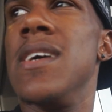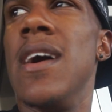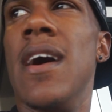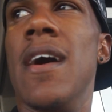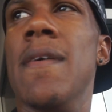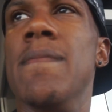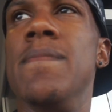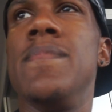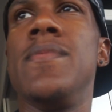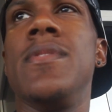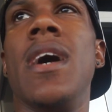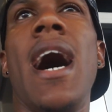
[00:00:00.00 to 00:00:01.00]

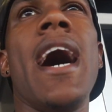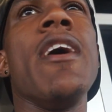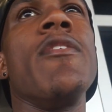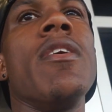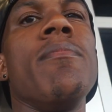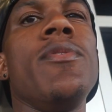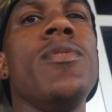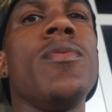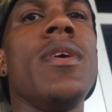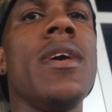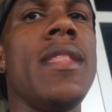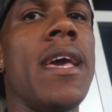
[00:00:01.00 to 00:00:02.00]
the higher number you
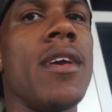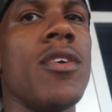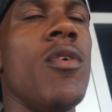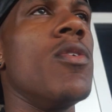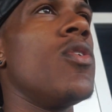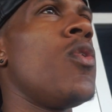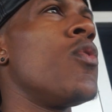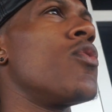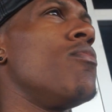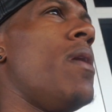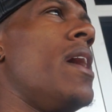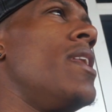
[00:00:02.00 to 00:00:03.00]
get, they go in
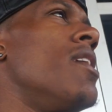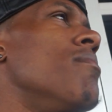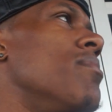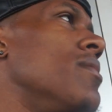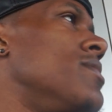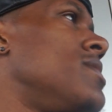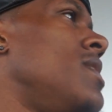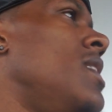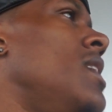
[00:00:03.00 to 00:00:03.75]
order by numbers.